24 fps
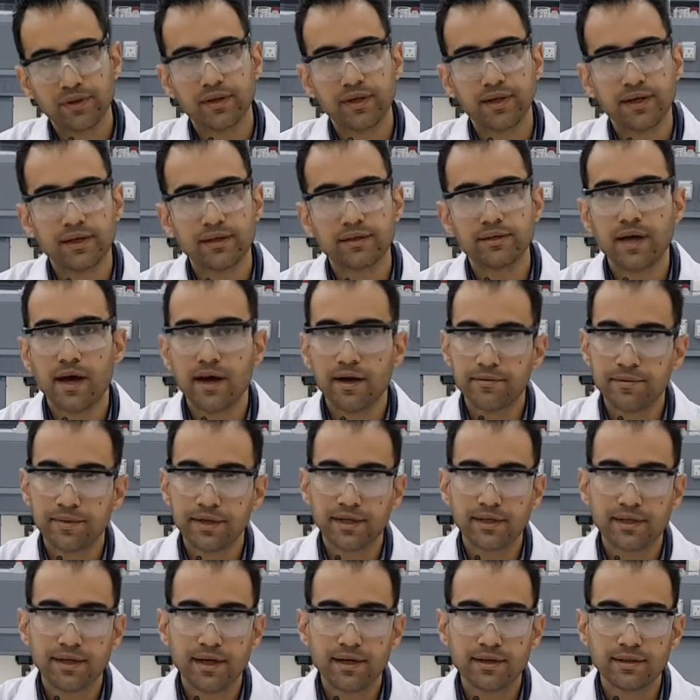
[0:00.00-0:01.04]
the
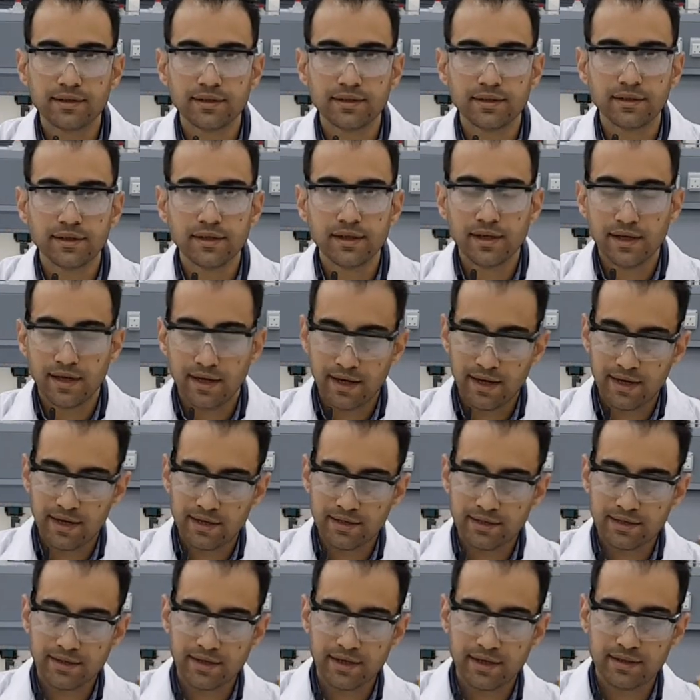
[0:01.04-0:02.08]
timing that
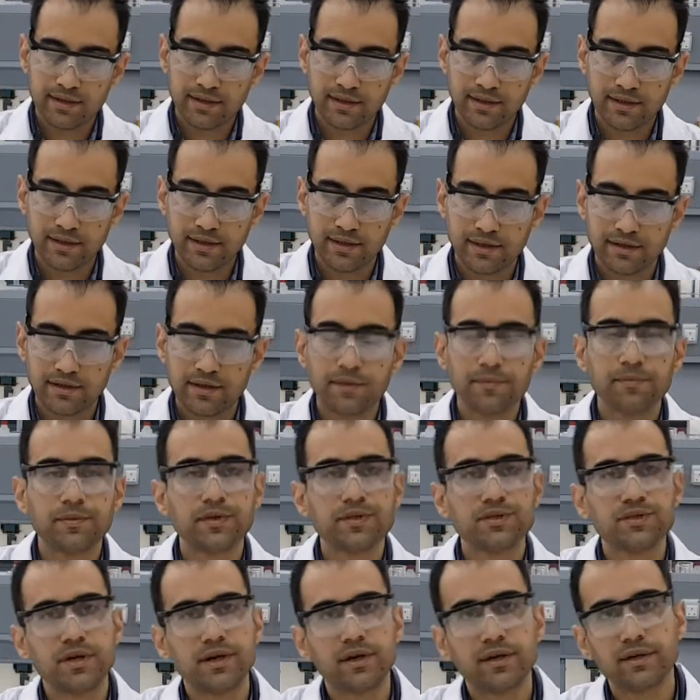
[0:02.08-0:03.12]
and getting a
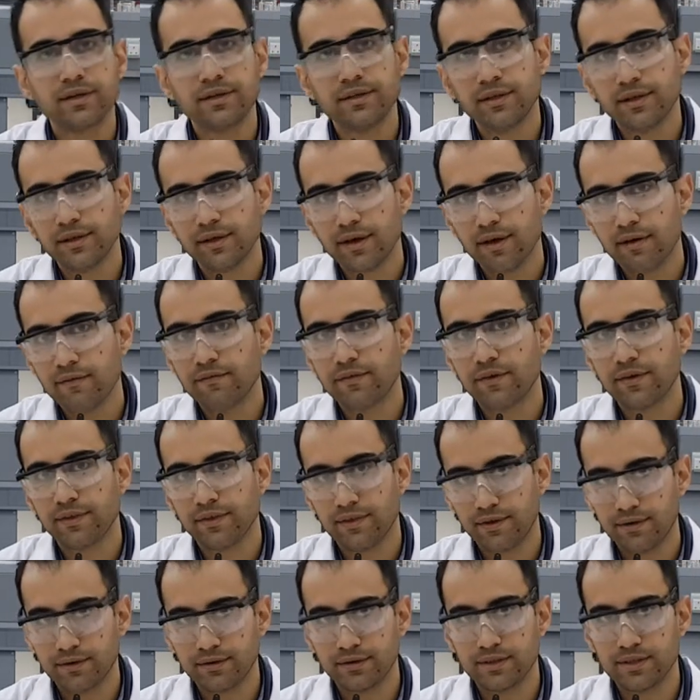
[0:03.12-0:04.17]
temperature reading every
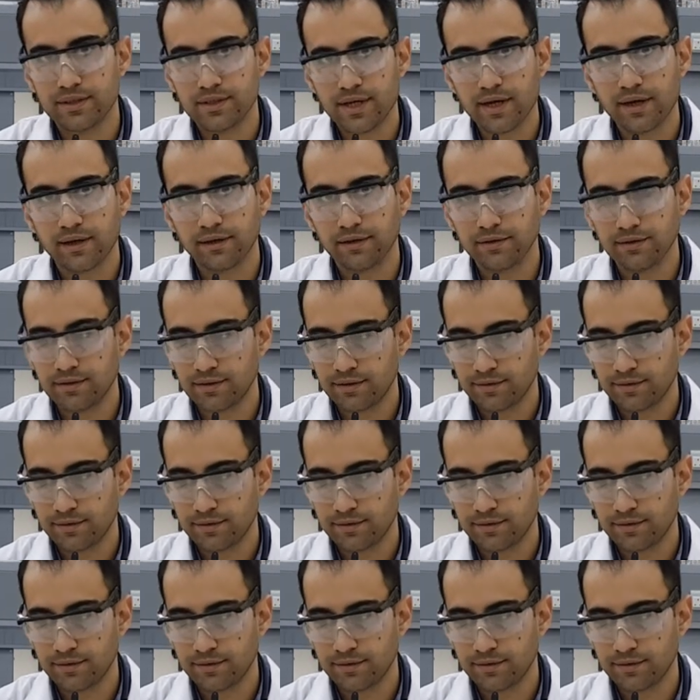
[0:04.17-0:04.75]
30 seconds.